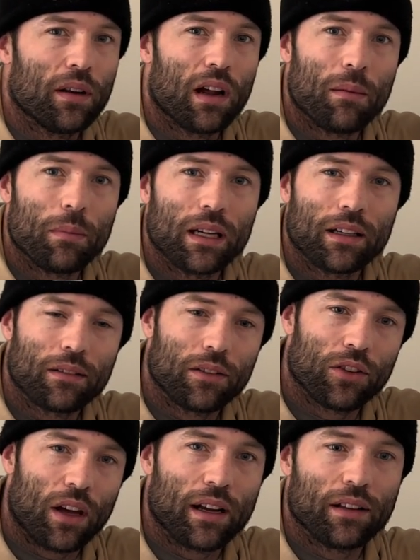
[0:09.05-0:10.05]
I make
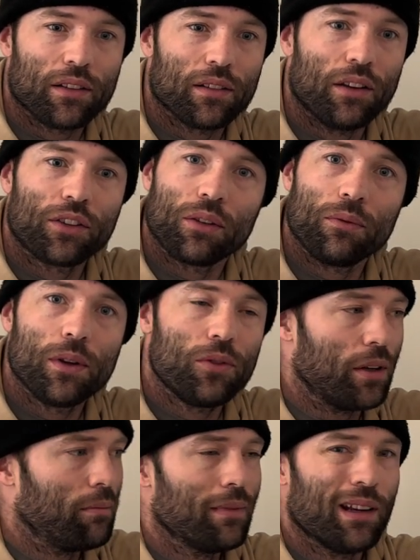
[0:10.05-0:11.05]
science less
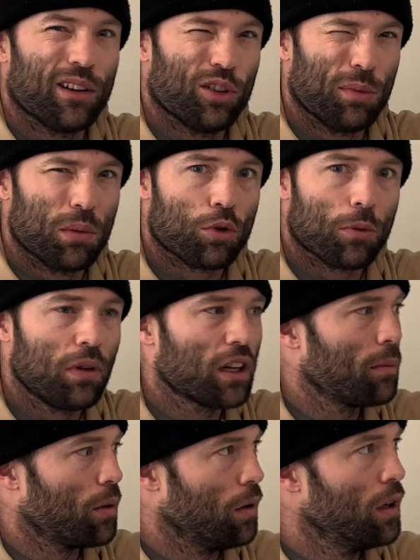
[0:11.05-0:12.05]
confusing and a little bit more
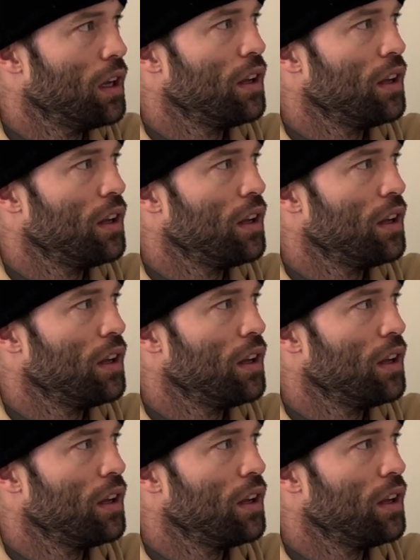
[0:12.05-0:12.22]
applicable.